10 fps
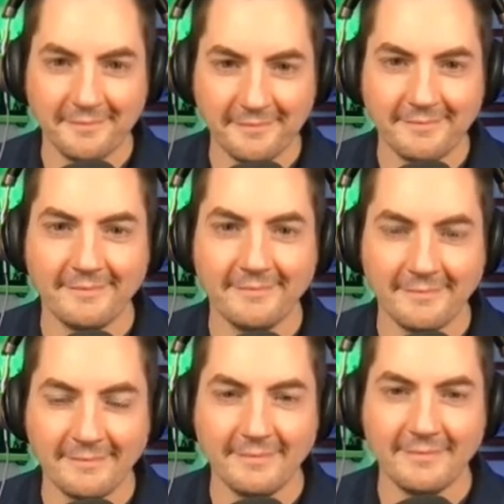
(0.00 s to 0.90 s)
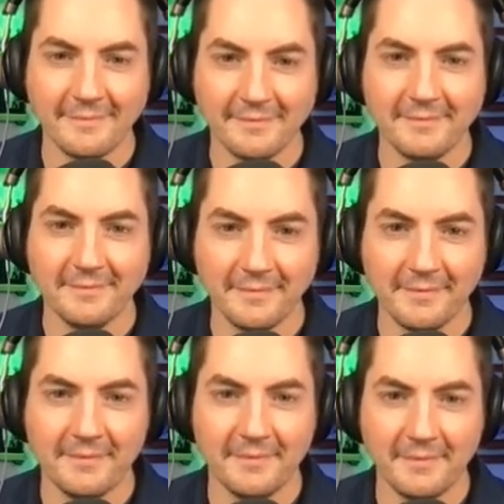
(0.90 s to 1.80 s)

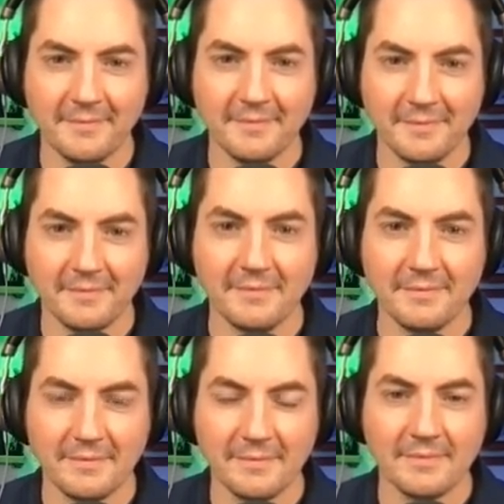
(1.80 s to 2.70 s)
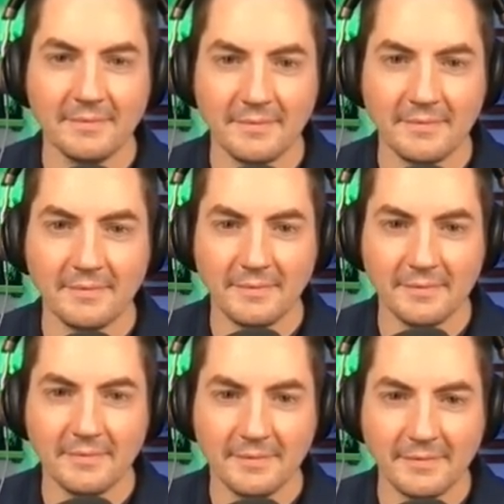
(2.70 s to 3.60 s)

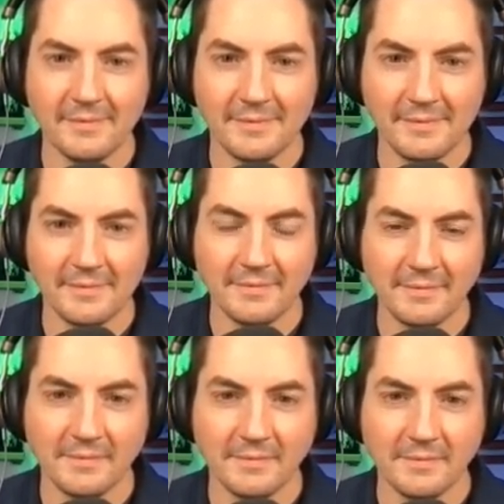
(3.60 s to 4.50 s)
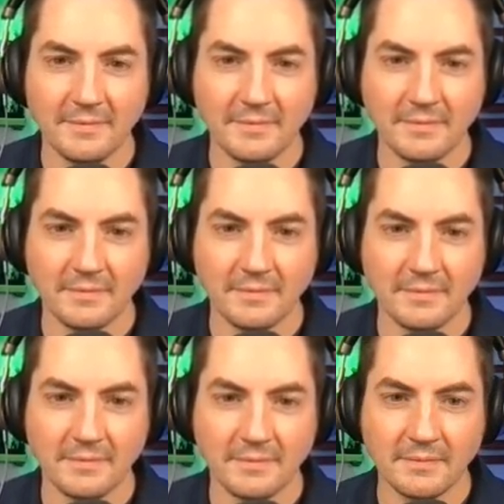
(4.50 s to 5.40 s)

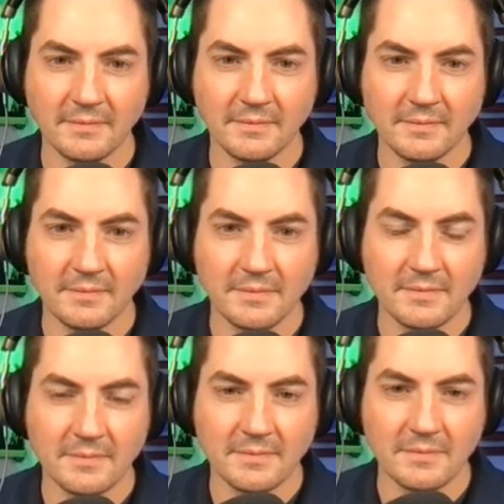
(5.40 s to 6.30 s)
[no speech]